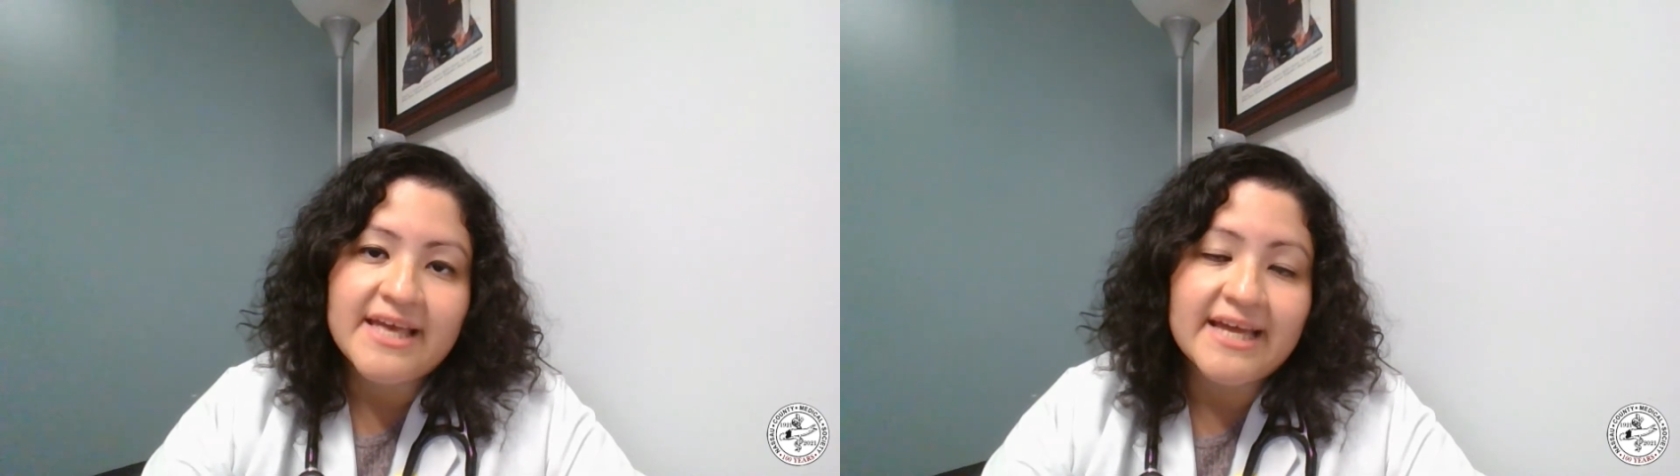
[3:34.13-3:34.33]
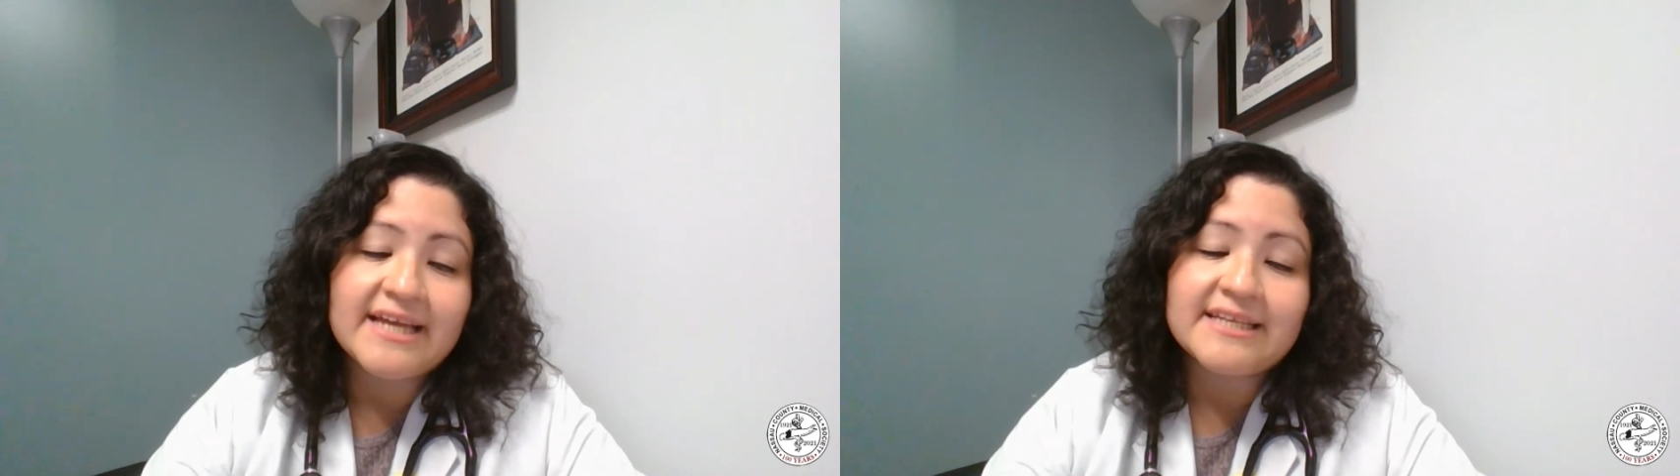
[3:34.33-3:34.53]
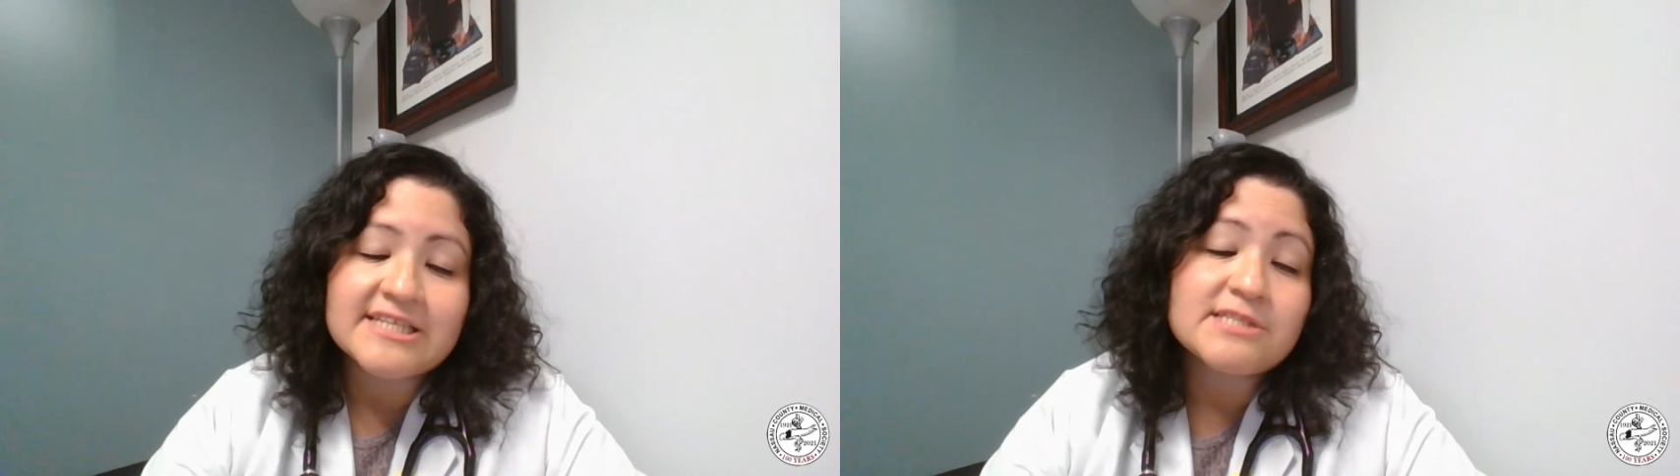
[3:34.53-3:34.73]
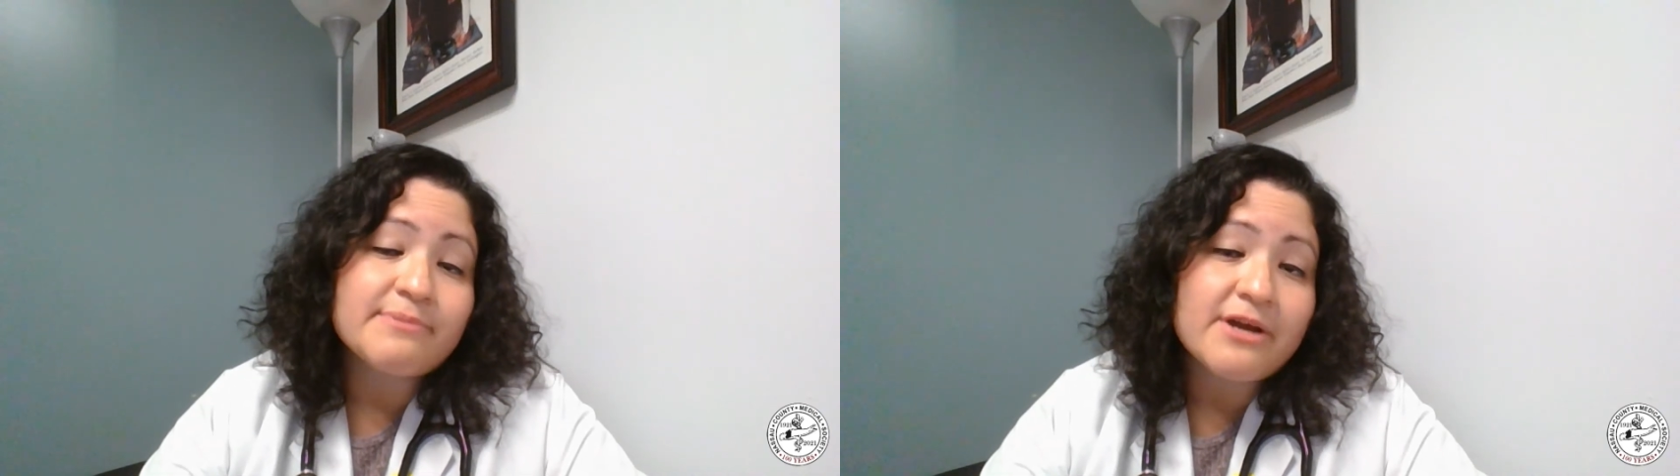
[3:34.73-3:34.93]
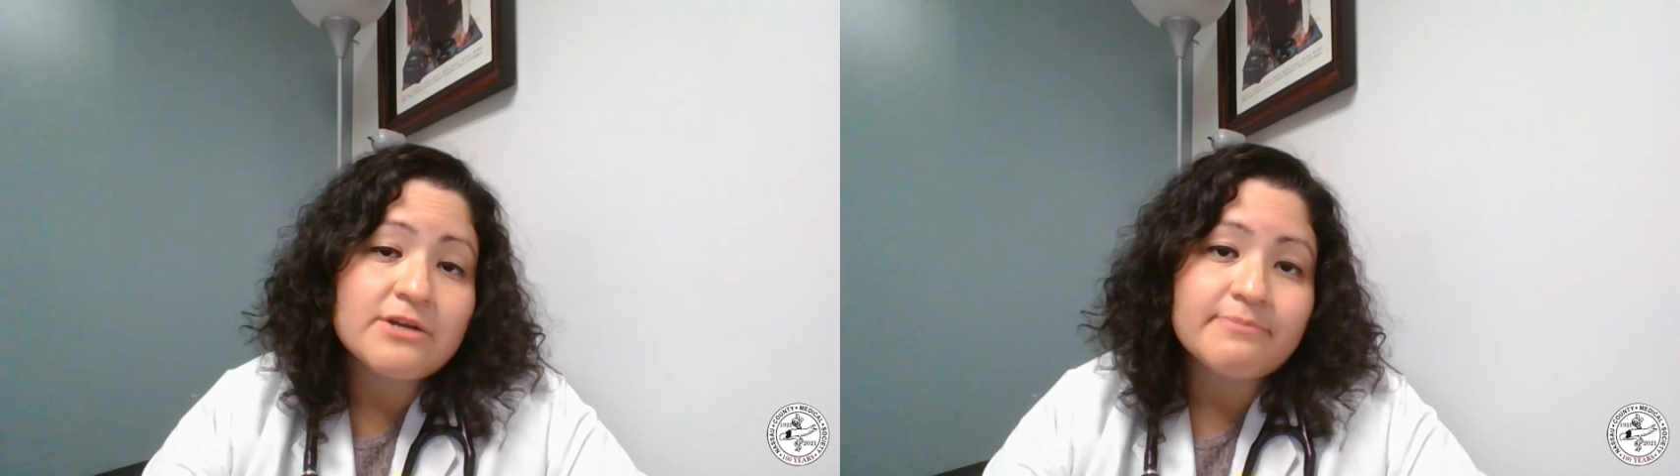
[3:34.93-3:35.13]
And it
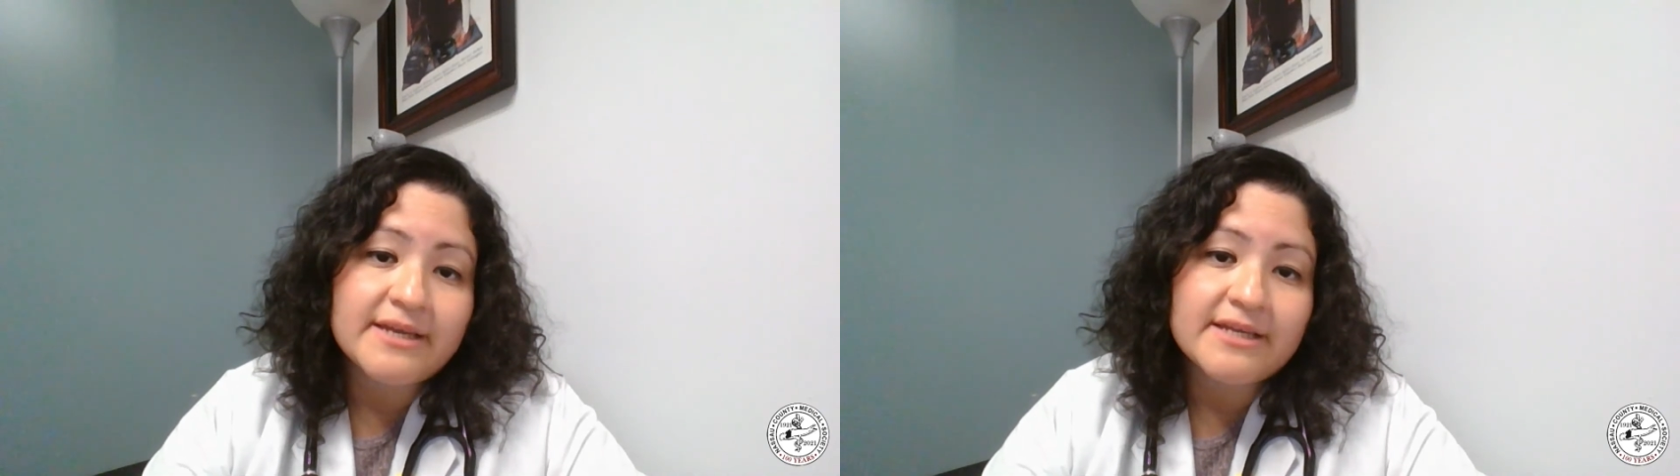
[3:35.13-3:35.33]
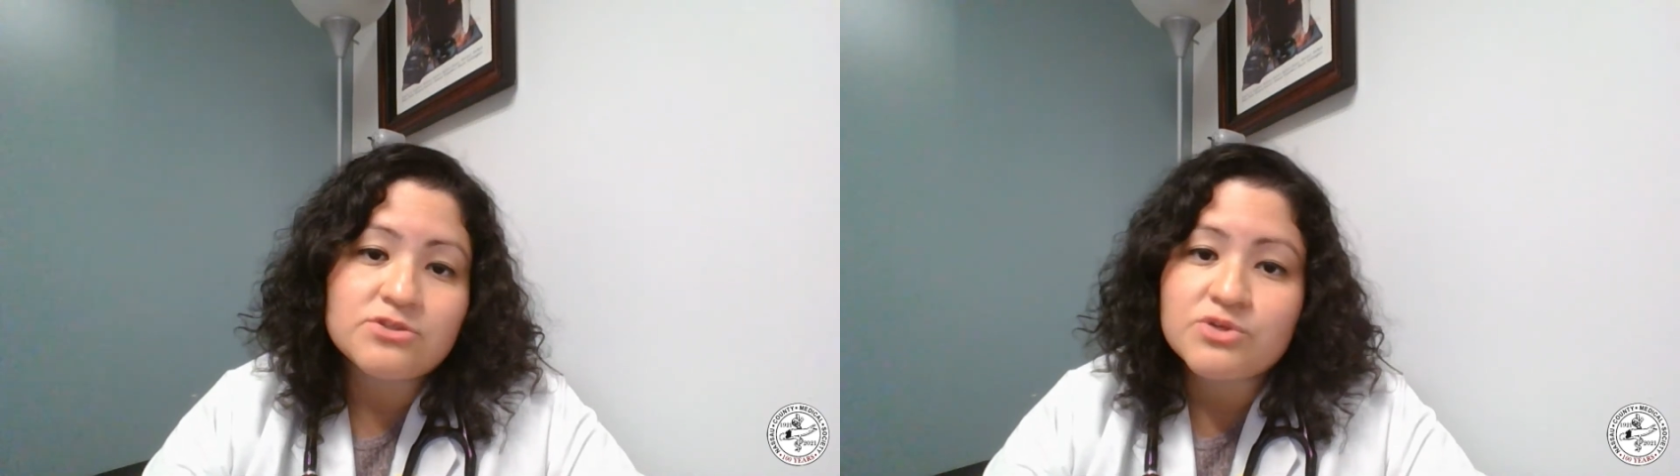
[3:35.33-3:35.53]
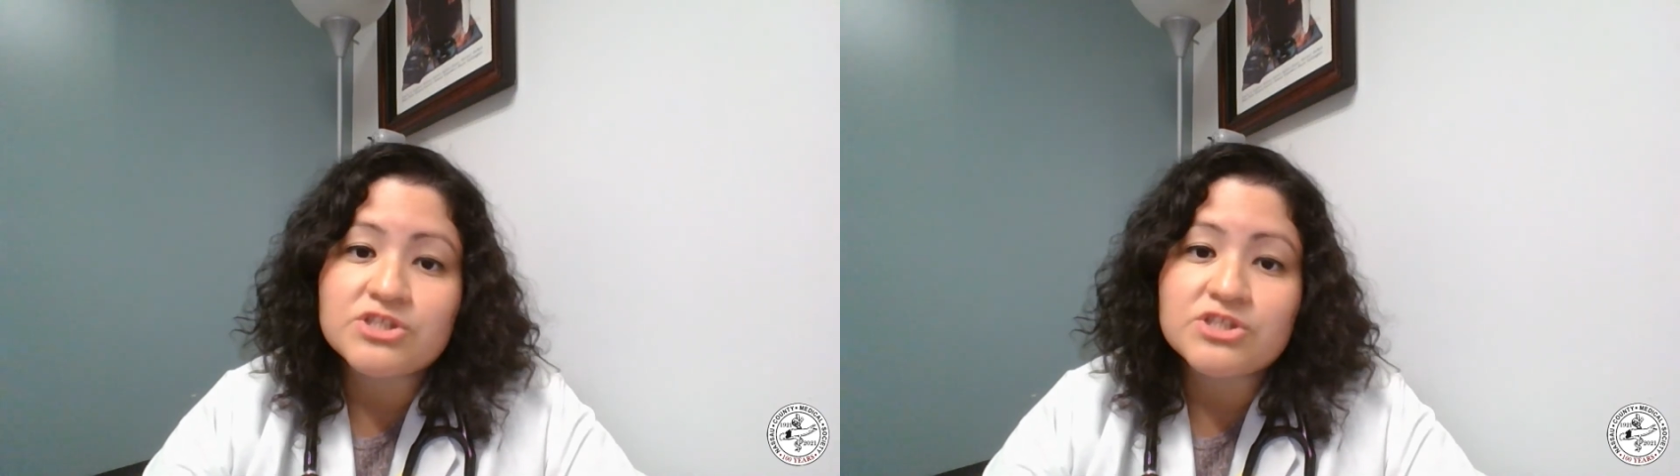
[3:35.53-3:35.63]
inspired me to